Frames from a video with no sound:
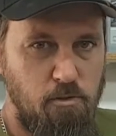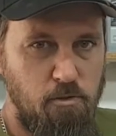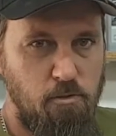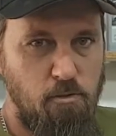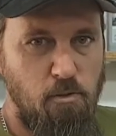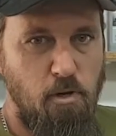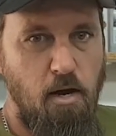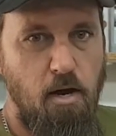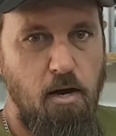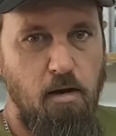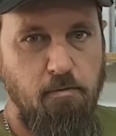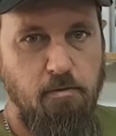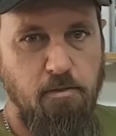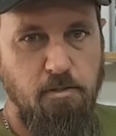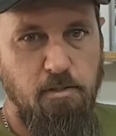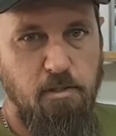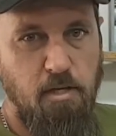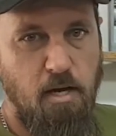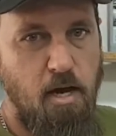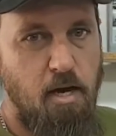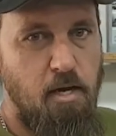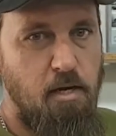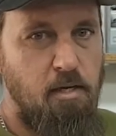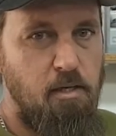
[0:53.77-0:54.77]
to harvest the
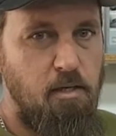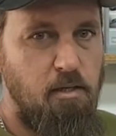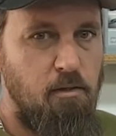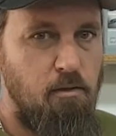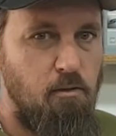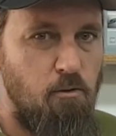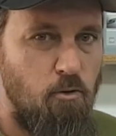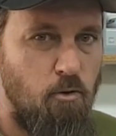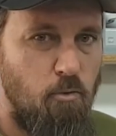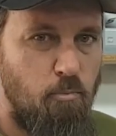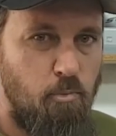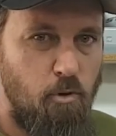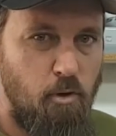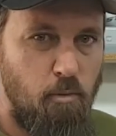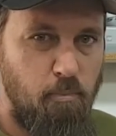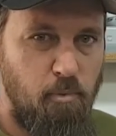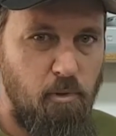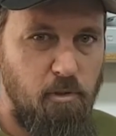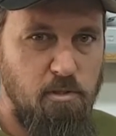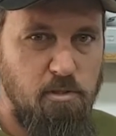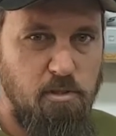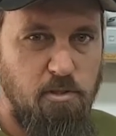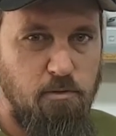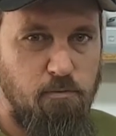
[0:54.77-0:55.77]
honey or
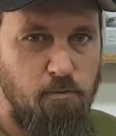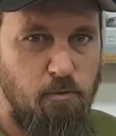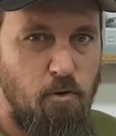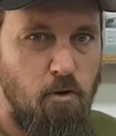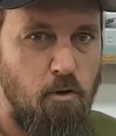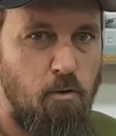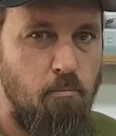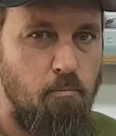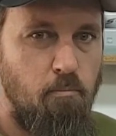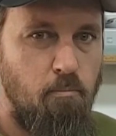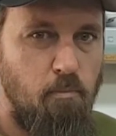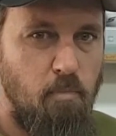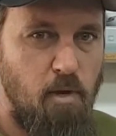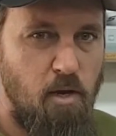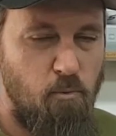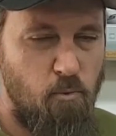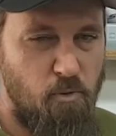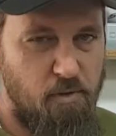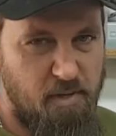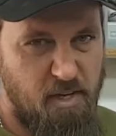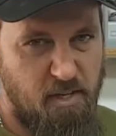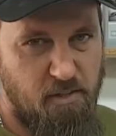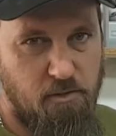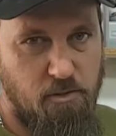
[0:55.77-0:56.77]
propolis from
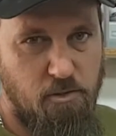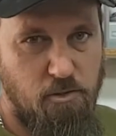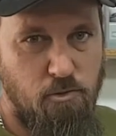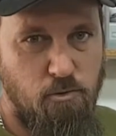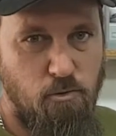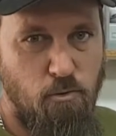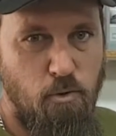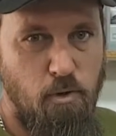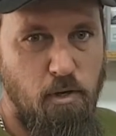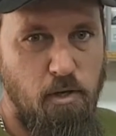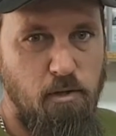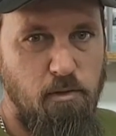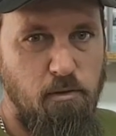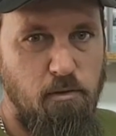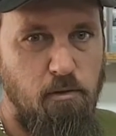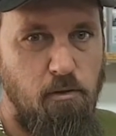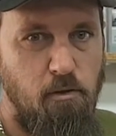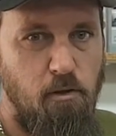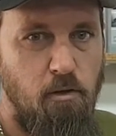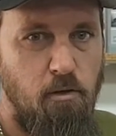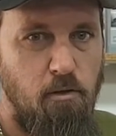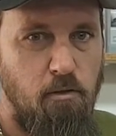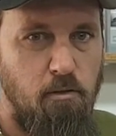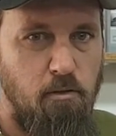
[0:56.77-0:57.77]
without destroying the
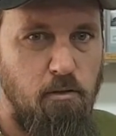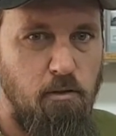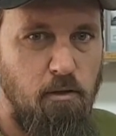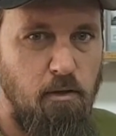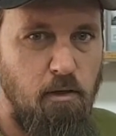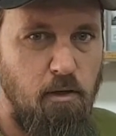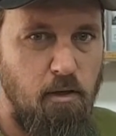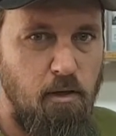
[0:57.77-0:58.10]
log,